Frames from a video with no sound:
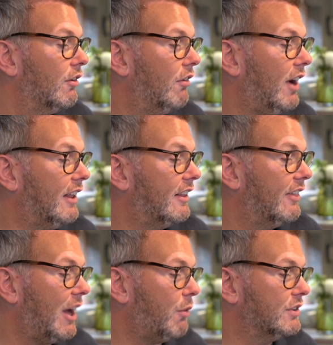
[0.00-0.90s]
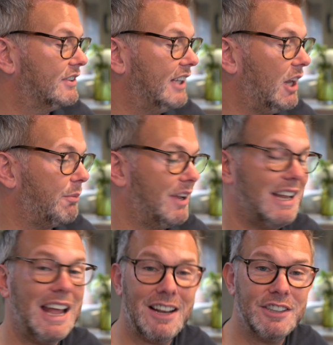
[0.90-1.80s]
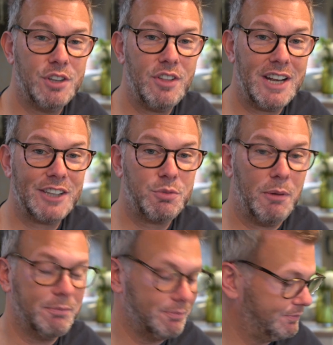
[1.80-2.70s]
Right, that one's set up. Now let's do the next one.